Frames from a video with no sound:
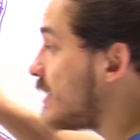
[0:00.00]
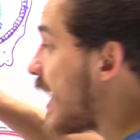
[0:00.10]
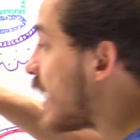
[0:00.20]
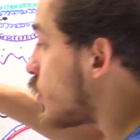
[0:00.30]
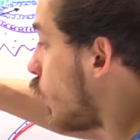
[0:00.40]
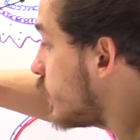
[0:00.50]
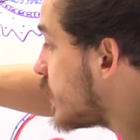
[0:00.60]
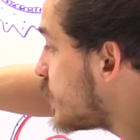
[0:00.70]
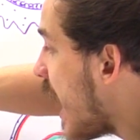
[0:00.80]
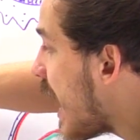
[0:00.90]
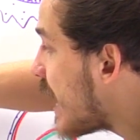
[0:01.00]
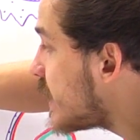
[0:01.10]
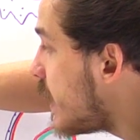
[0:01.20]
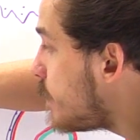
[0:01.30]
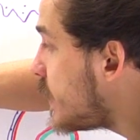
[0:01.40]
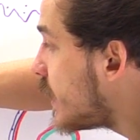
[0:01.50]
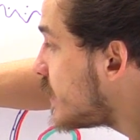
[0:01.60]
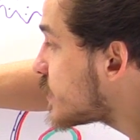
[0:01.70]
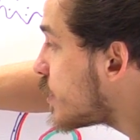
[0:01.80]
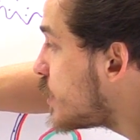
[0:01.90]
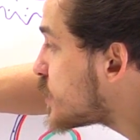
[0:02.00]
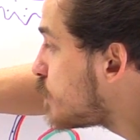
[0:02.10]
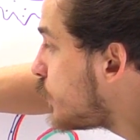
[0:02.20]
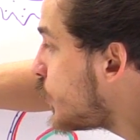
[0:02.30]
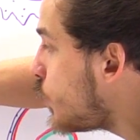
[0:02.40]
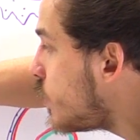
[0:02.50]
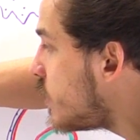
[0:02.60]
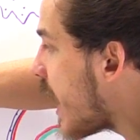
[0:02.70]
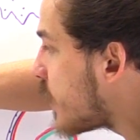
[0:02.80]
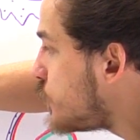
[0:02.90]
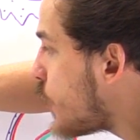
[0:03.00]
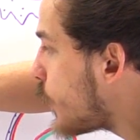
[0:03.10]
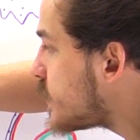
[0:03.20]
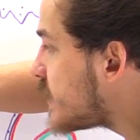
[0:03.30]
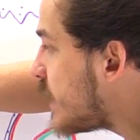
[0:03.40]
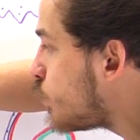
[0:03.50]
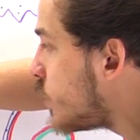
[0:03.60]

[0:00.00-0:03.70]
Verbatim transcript: And not only that, because this blue layer, notice it